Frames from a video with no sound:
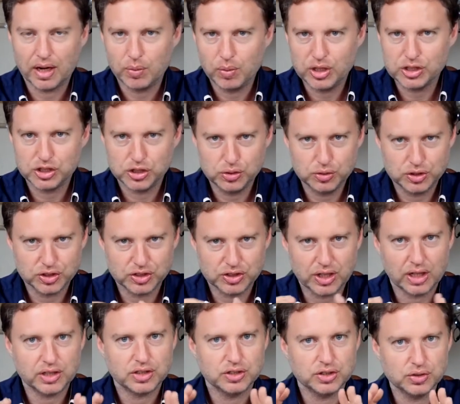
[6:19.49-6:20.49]
I want you to
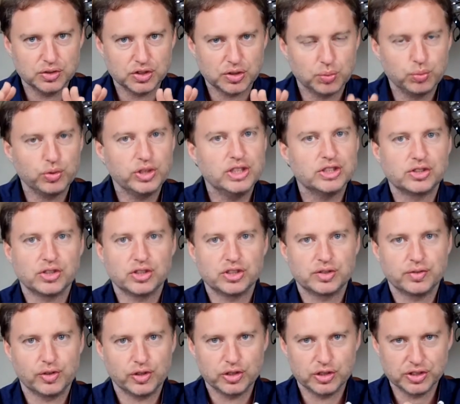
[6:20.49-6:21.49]
start to do some
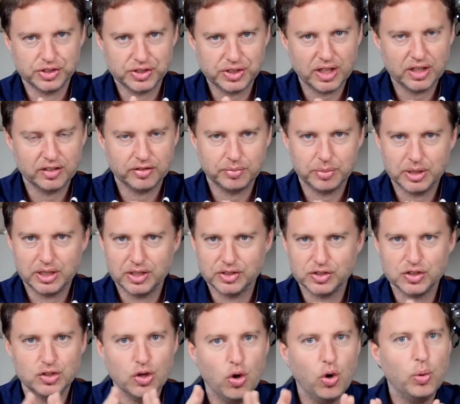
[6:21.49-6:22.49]
research for yourself, because
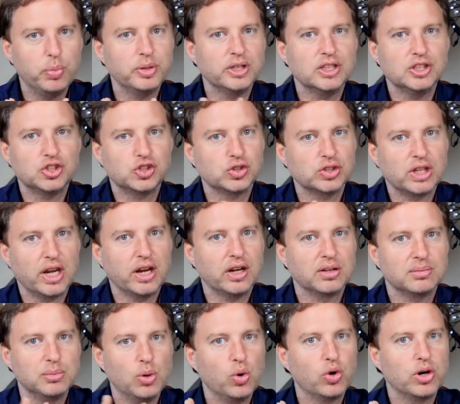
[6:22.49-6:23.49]
nobody should
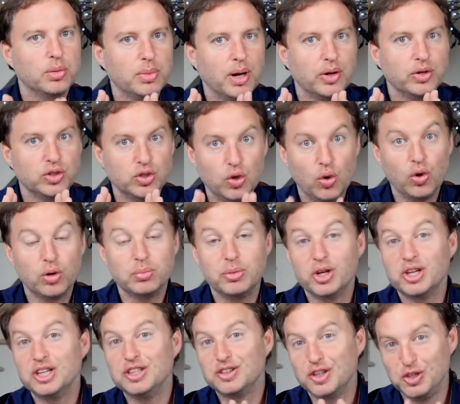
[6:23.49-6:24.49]
care more about your
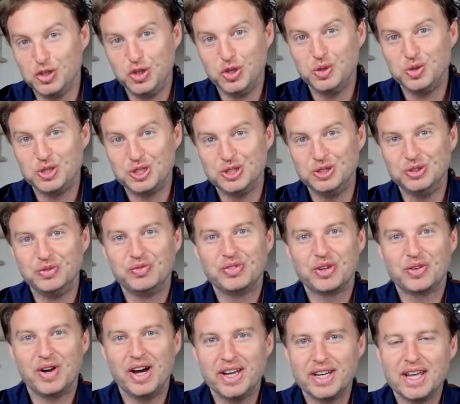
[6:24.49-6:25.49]
money than you do,
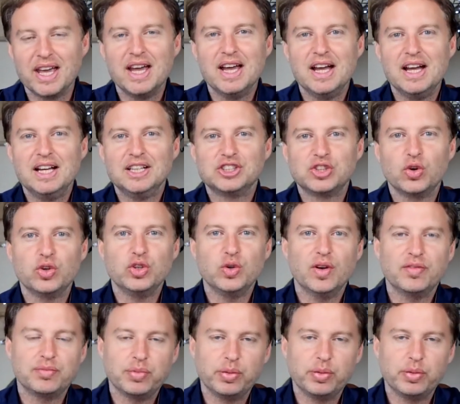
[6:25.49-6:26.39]
right? So you have